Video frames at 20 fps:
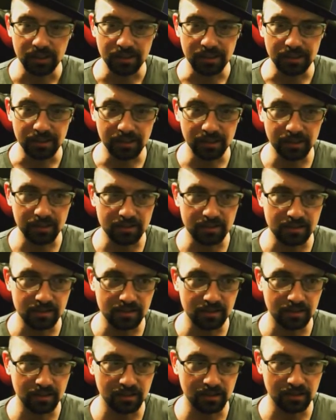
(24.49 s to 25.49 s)
get.
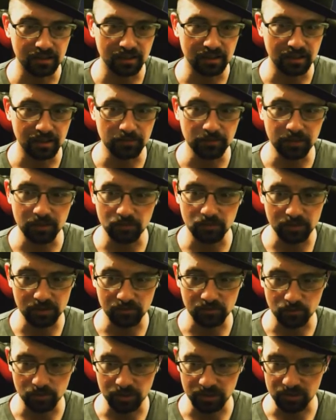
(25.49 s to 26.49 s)
I'm not
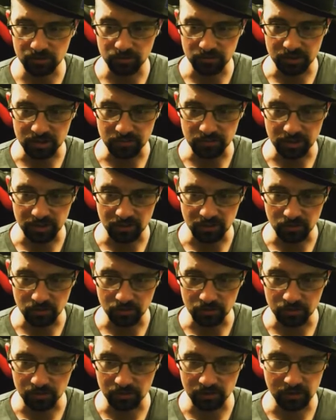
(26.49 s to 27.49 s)
worried too much about the loot,
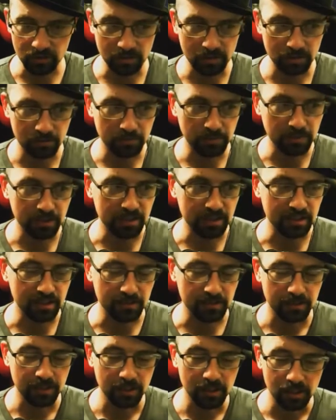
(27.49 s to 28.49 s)
but
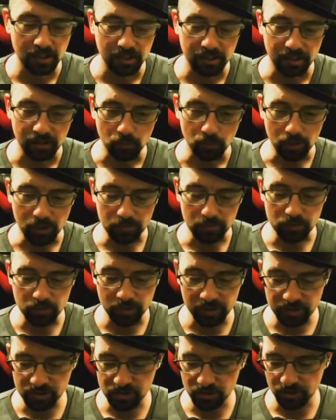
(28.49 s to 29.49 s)
what I'm trying
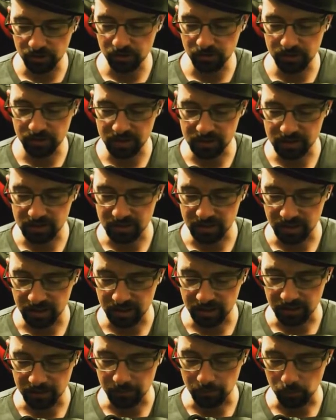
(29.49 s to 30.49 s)
to show you is
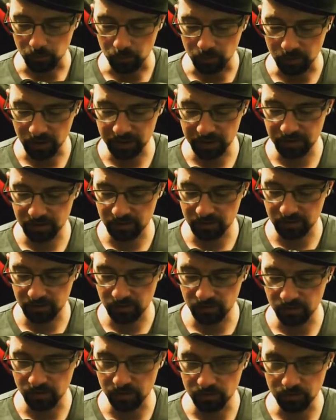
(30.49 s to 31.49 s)
what
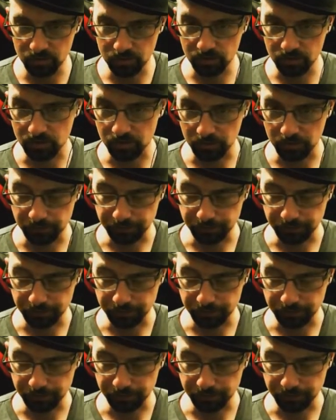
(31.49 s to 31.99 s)
you do